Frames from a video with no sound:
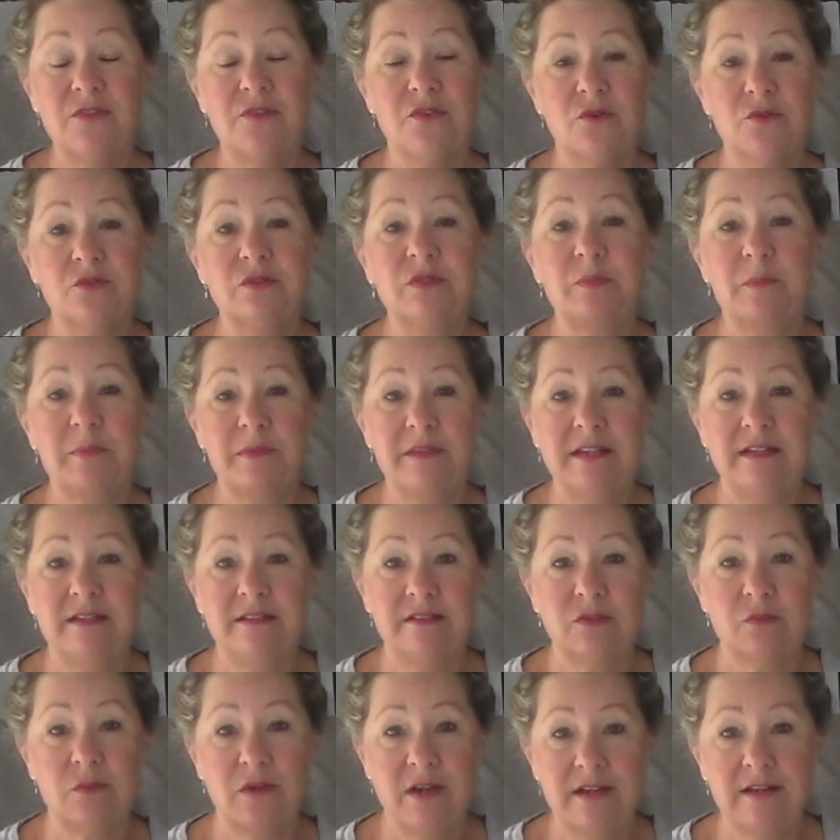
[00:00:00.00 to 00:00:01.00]
those
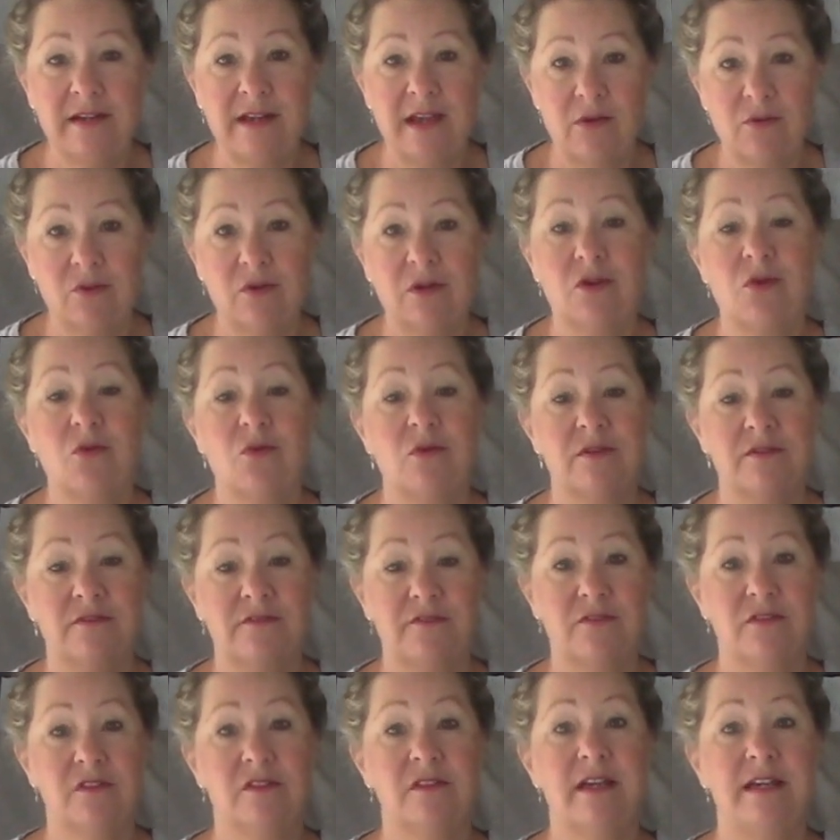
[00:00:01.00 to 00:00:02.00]
plants right now are going
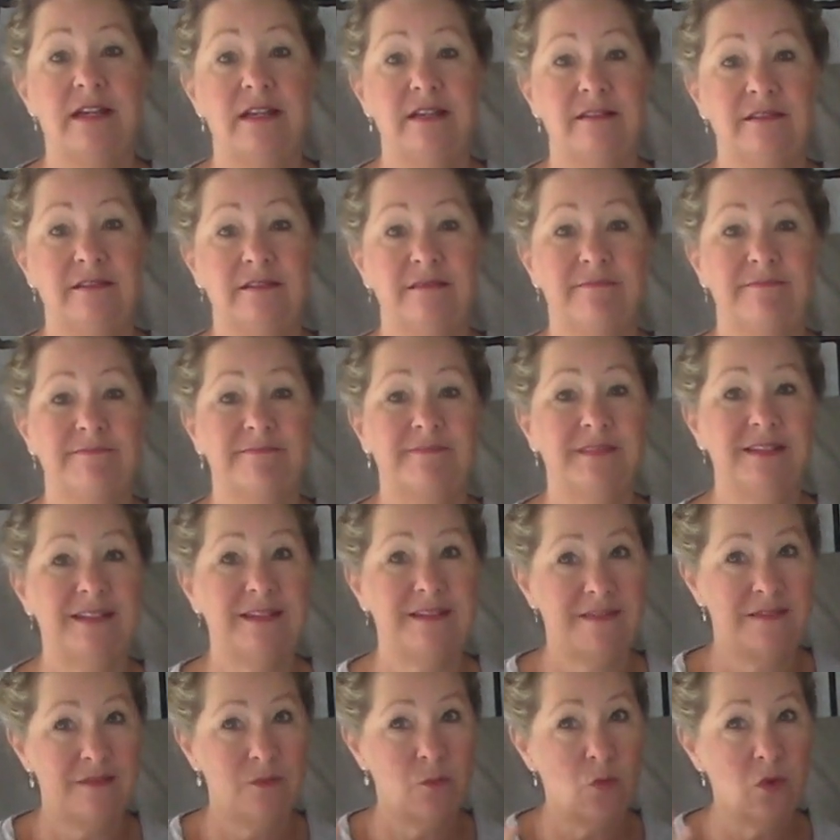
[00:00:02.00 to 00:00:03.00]
for like,
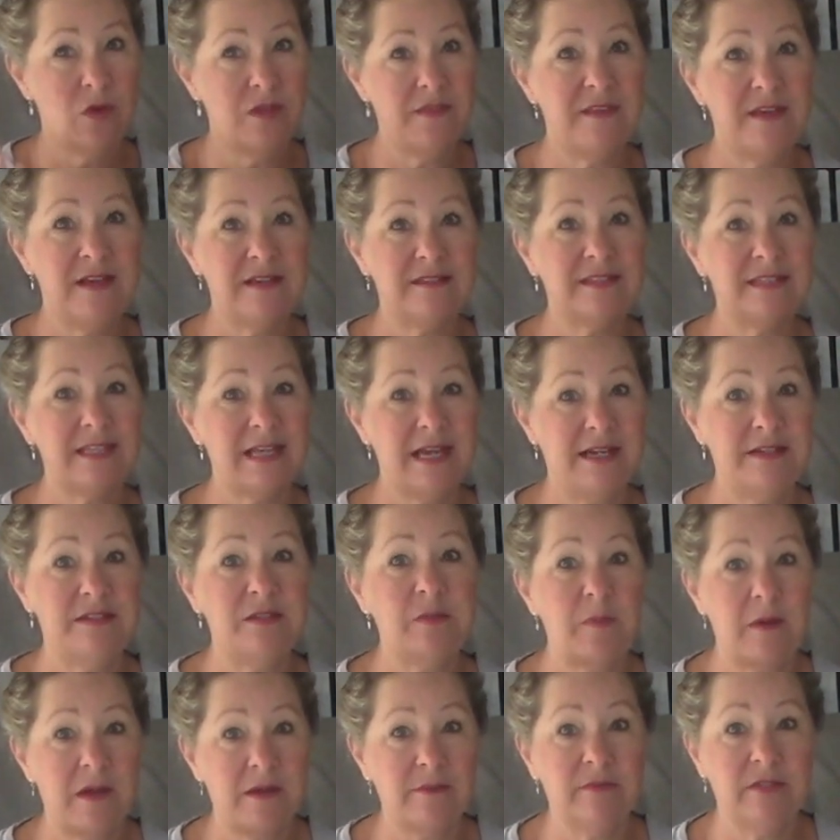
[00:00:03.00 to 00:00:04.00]
one that size,
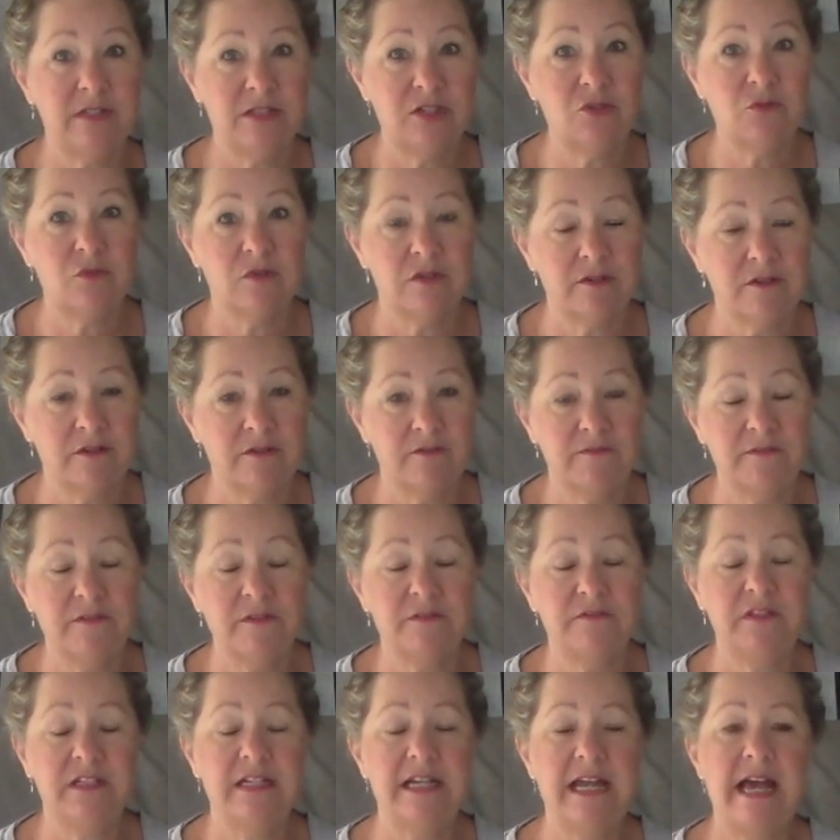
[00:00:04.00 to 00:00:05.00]
probably
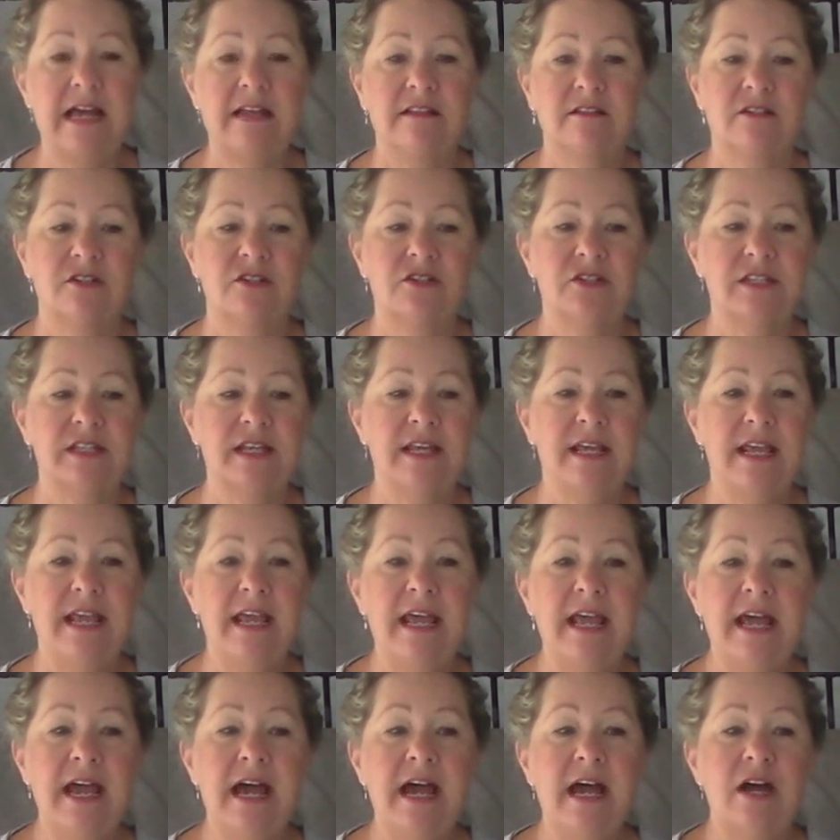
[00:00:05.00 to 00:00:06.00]
$250.
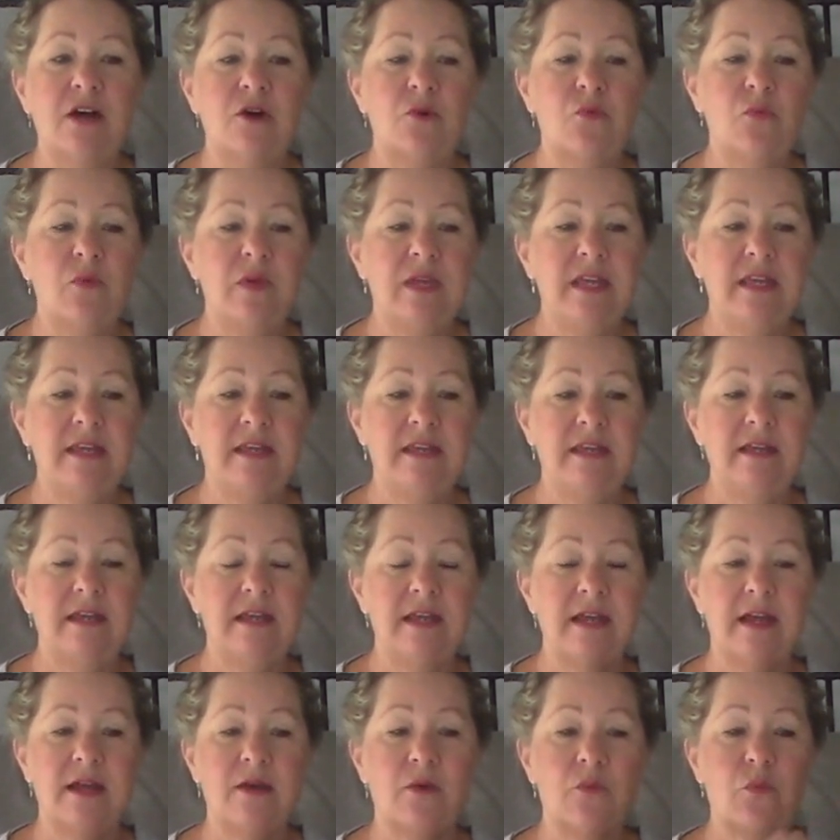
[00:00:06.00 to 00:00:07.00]

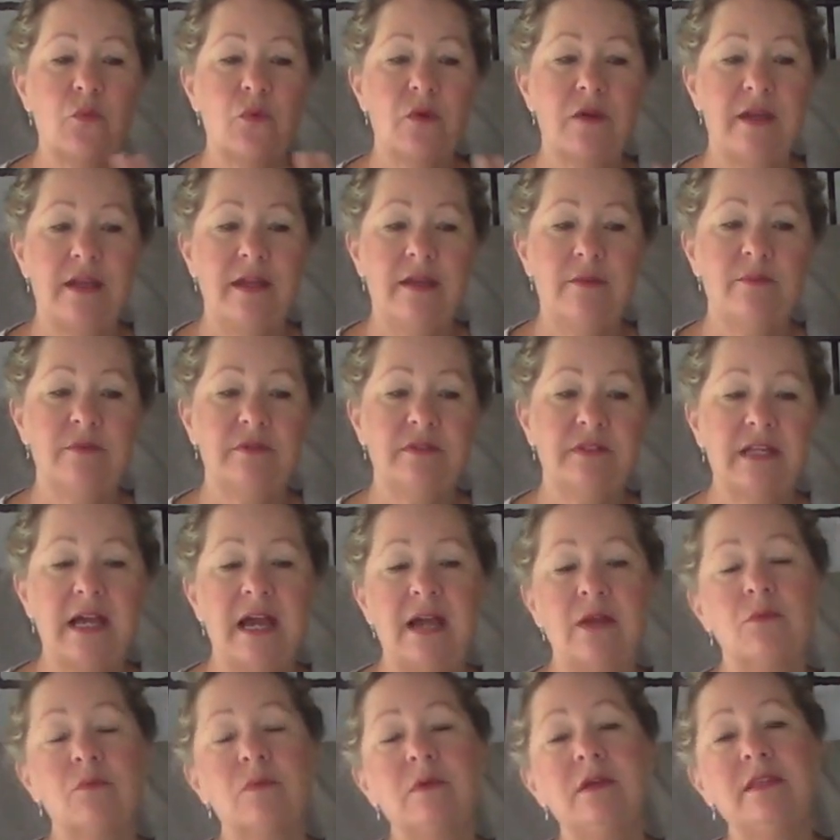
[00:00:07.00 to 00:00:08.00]
We were able to,
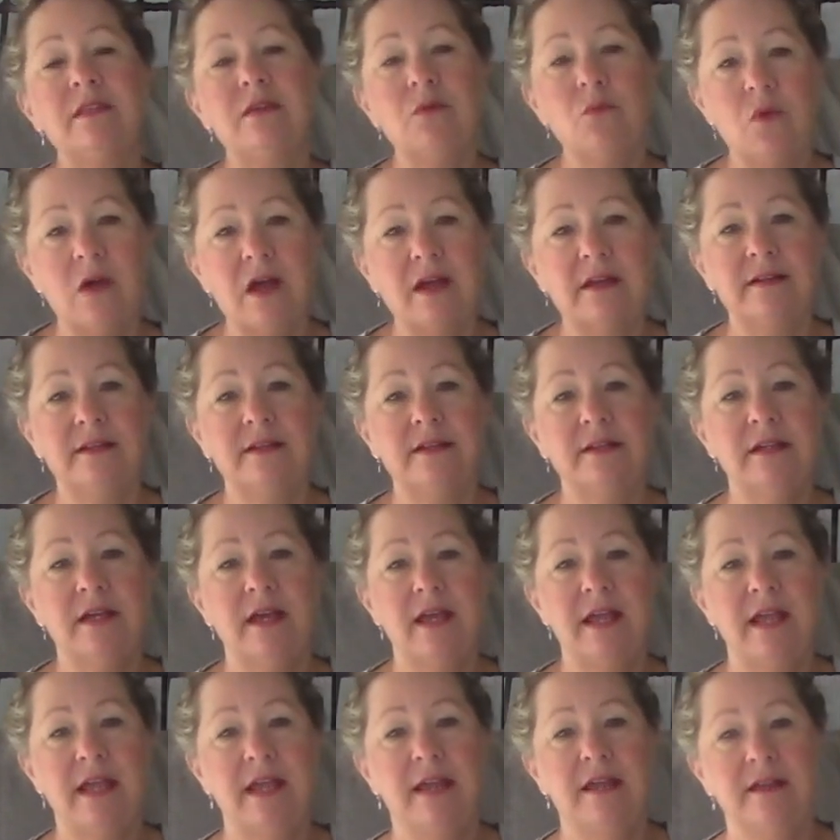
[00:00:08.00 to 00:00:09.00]
I really wanted
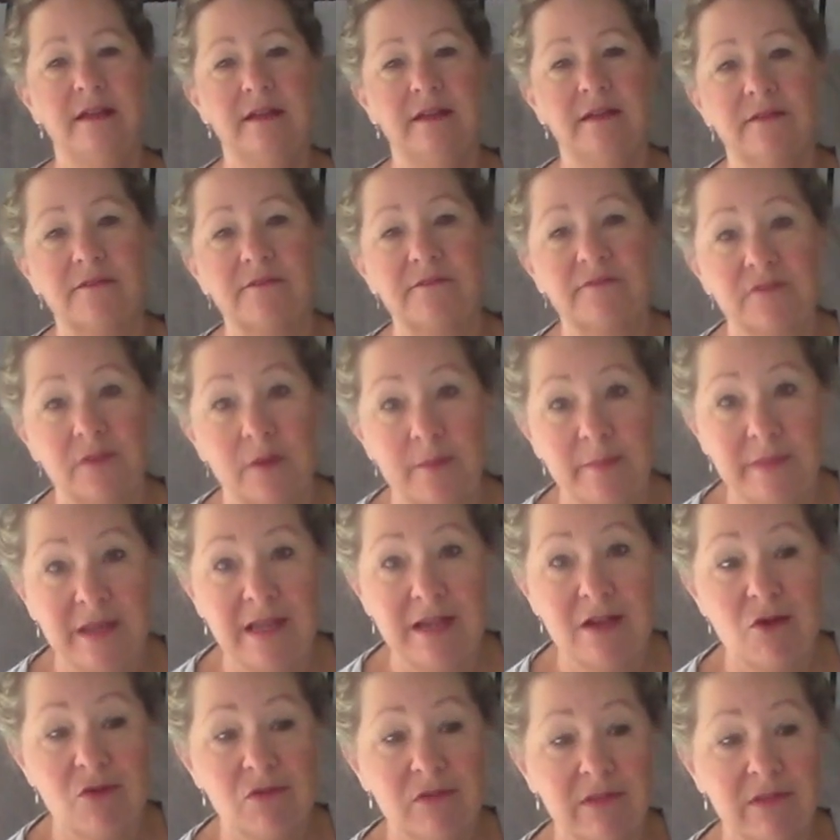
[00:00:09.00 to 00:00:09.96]
a flamingo